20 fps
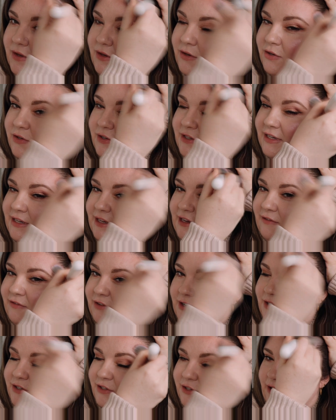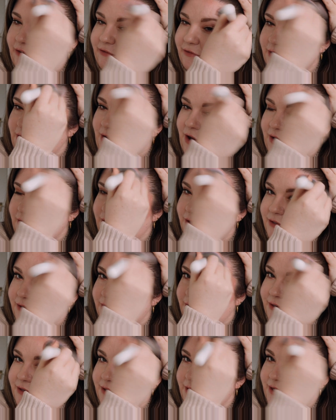just to give a soft
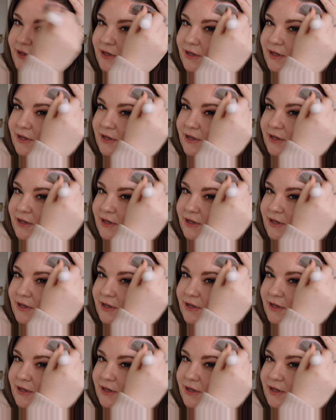contour.